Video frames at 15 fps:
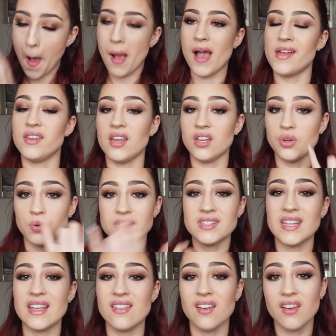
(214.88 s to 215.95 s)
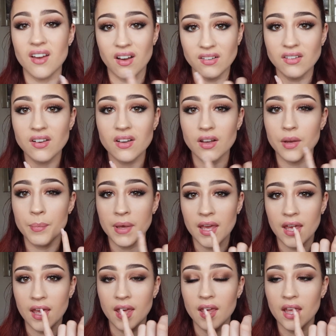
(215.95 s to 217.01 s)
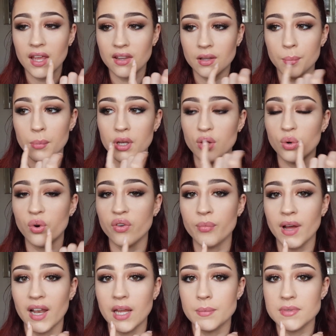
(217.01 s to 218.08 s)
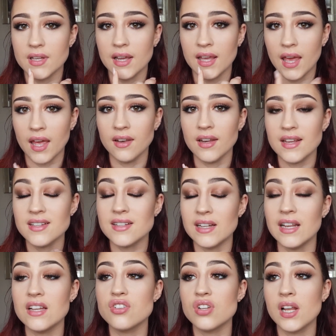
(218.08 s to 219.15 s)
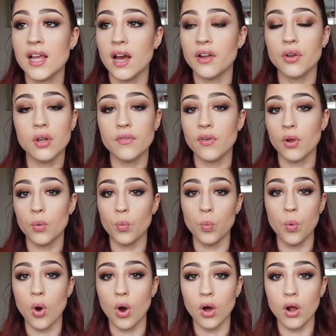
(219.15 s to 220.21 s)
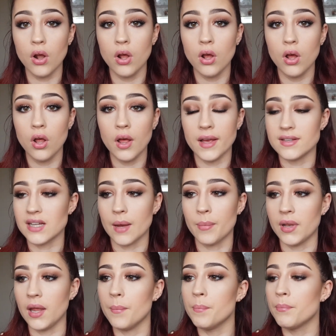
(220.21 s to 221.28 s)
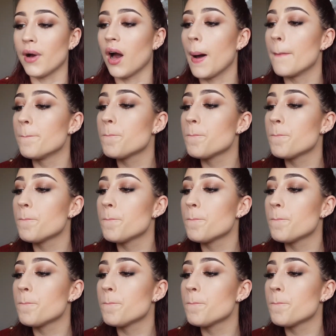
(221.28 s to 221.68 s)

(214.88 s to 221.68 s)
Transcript: and then you'll see the gunk appear in the middle of my lips again. It's literally, I don't even know what is happening, but